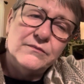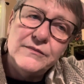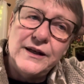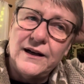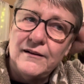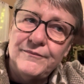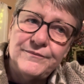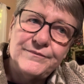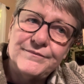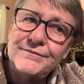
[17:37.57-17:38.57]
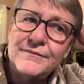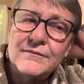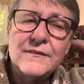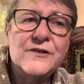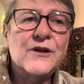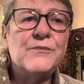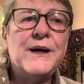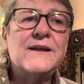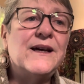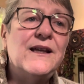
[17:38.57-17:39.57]
Yeah. So
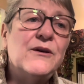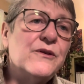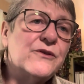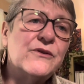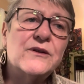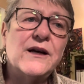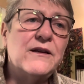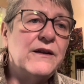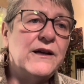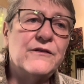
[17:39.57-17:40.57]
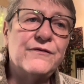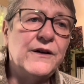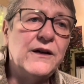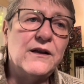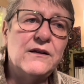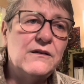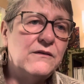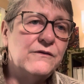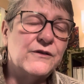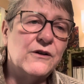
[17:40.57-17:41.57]
back then it was all kind of like
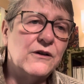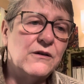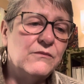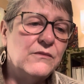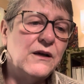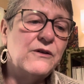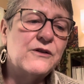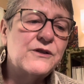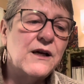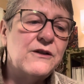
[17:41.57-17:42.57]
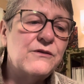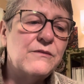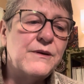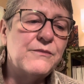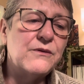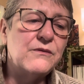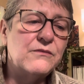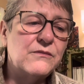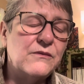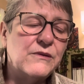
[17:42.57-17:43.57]
fun for her. Although I do remember
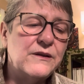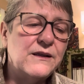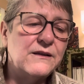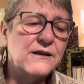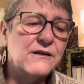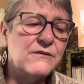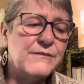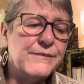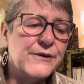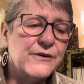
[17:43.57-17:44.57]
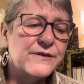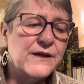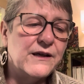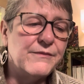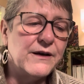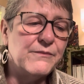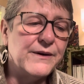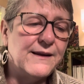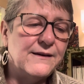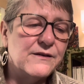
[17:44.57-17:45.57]
one thing that I remember her saying about
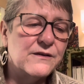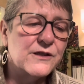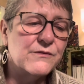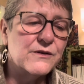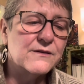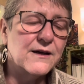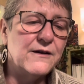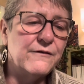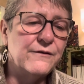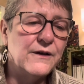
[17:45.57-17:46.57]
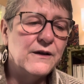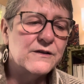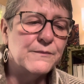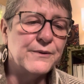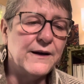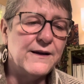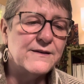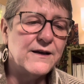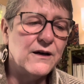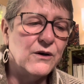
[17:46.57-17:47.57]
Bradley is that she was kind of
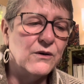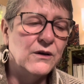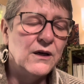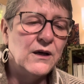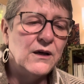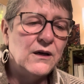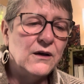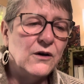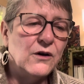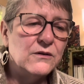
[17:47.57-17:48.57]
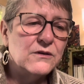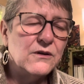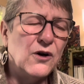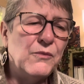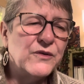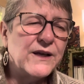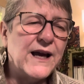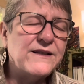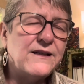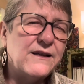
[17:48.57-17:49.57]
surprised how almost
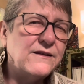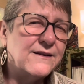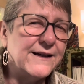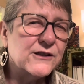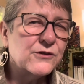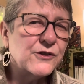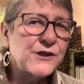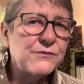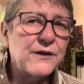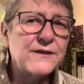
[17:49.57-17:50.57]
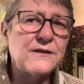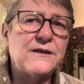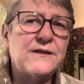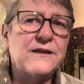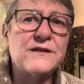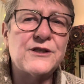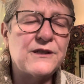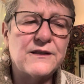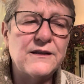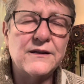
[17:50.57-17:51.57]
anti-intellectual she was, in the sense that she
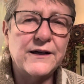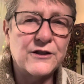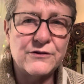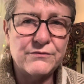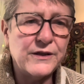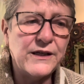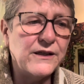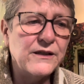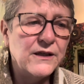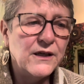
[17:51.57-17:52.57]
didn't like to read,